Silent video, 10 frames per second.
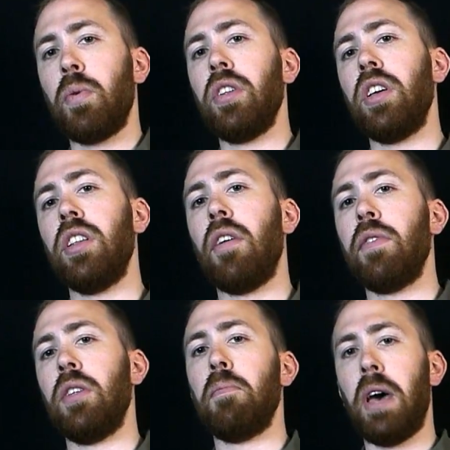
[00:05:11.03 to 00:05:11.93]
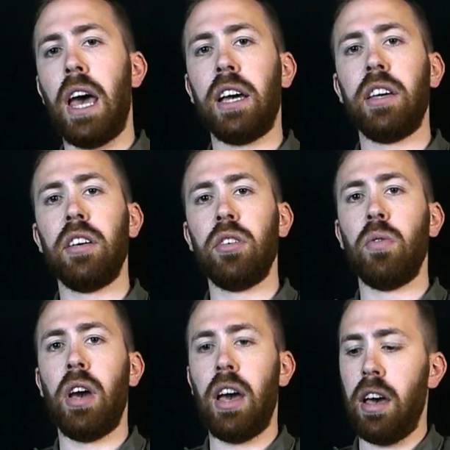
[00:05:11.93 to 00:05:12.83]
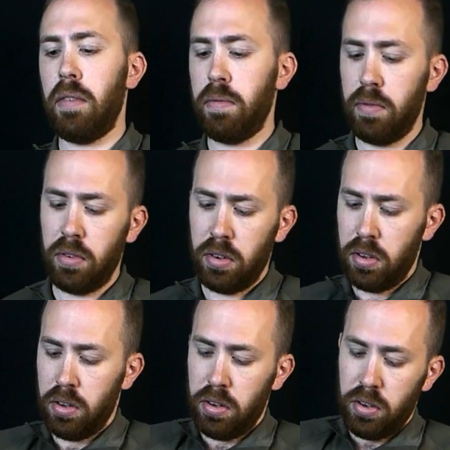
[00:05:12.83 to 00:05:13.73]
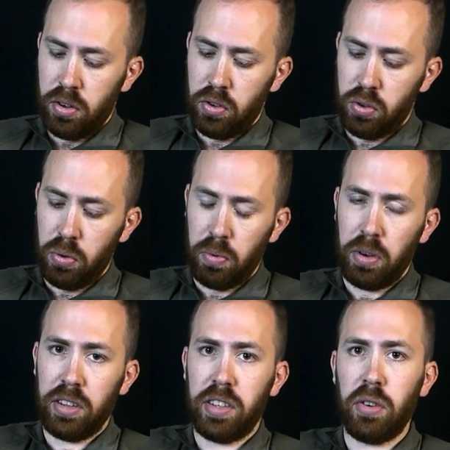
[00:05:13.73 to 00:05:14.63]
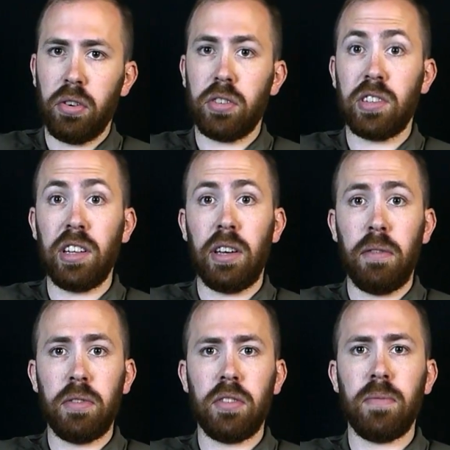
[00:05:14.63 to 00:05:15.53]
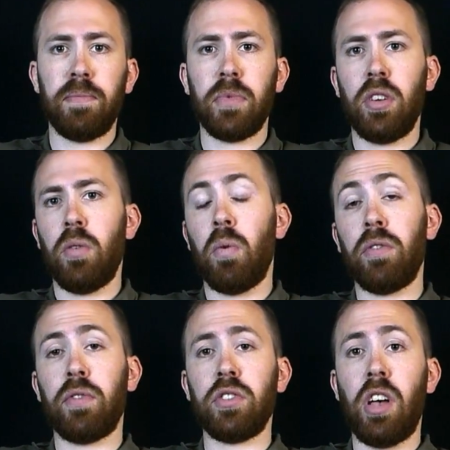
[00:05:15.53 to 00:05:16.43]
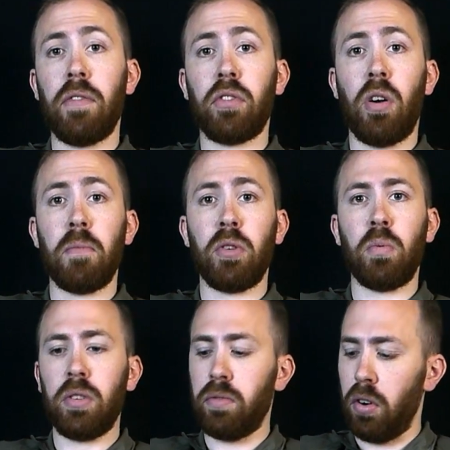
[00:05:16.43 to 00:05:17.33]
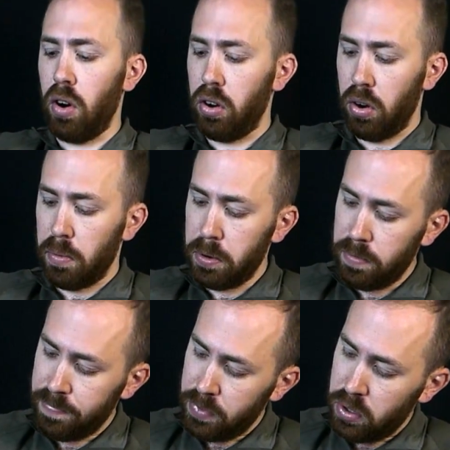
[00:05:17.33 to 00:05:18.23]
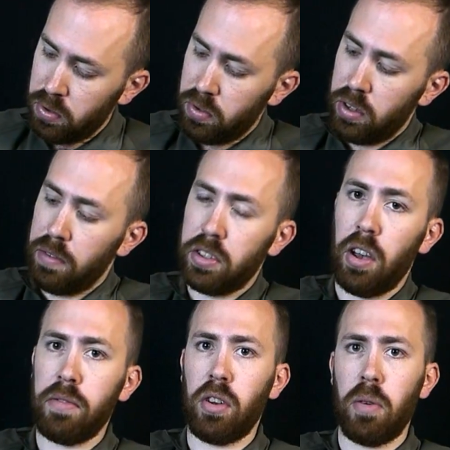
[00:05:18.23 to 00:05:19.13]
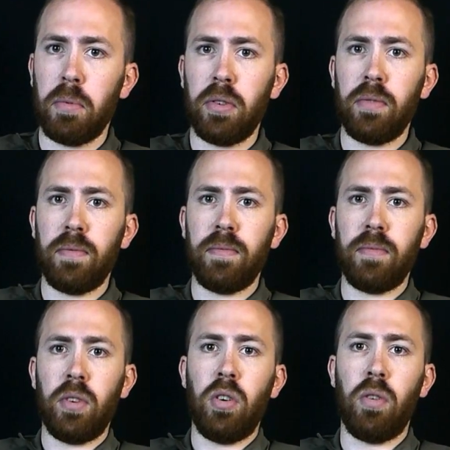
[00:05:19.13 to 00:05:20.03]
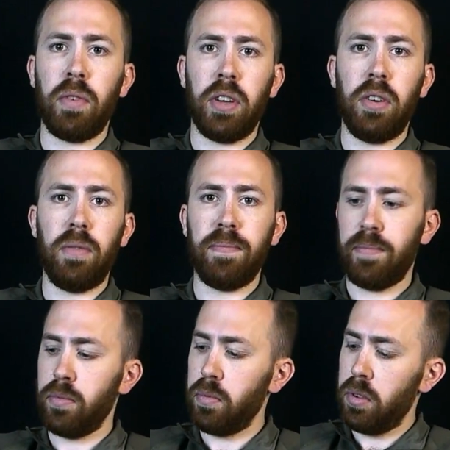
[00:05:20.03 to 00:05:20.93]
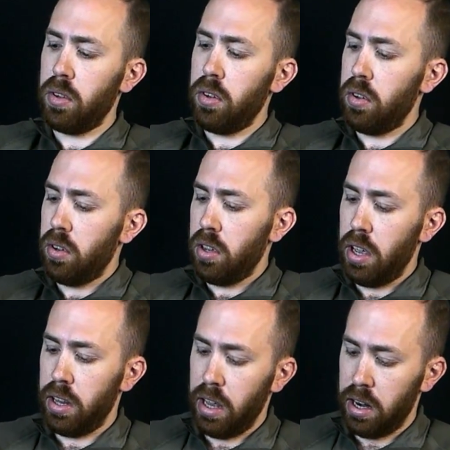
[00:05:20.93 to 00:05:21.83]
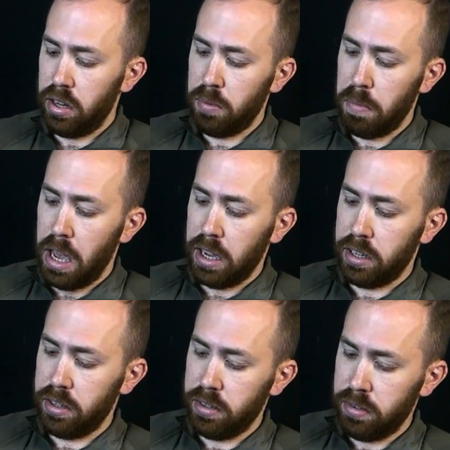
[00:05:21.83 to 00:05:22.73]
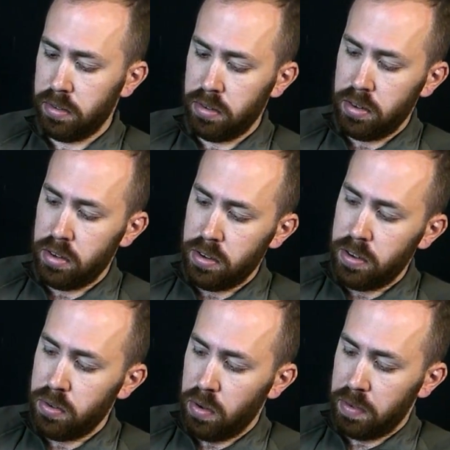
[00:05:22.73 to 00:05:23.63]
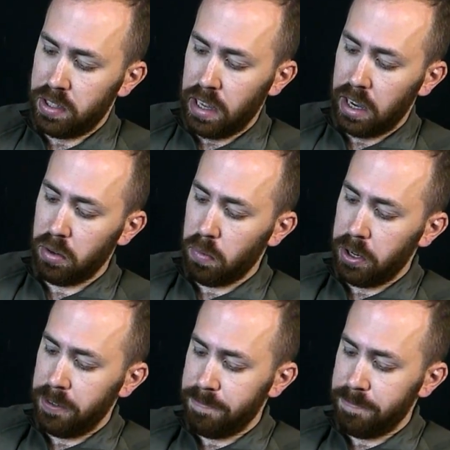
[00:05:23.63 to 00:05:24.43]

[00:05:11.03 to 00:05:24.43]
weirdly enough, in the back you have 2 interior sleeves, one for soft armor, one for hard armor. So you have soft armor over here, and then in the back there's the second one,